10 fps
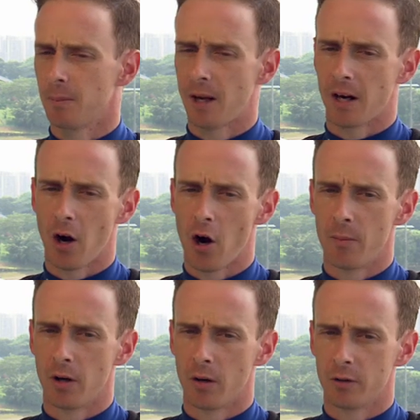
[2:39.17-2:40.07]
back home,
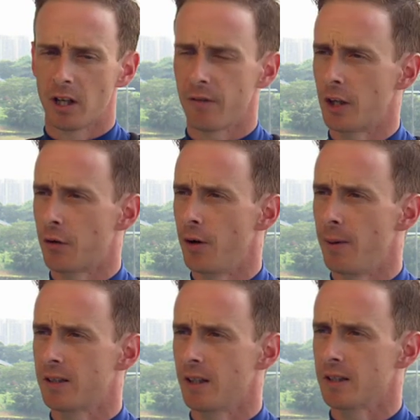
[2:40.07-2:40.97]
I was having a career
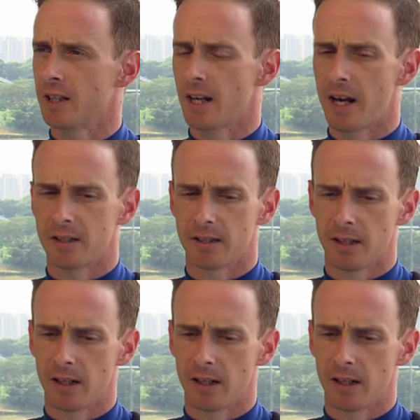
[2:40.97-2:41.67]
best season to date.